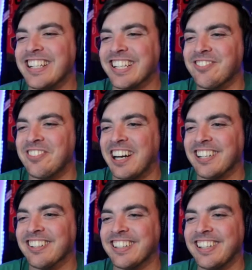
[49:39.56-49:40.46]
to get
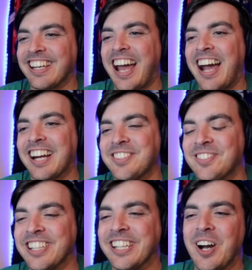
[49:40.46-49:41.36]
fired, like
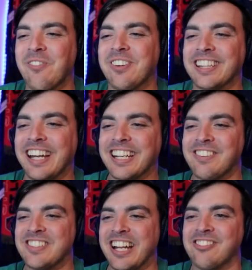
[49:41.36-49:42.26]
actively hoping that he
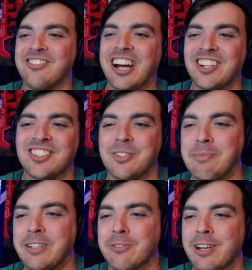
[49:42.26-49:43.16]
comes down and fires him
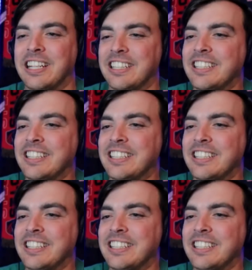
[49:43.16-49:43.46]
mid-rant.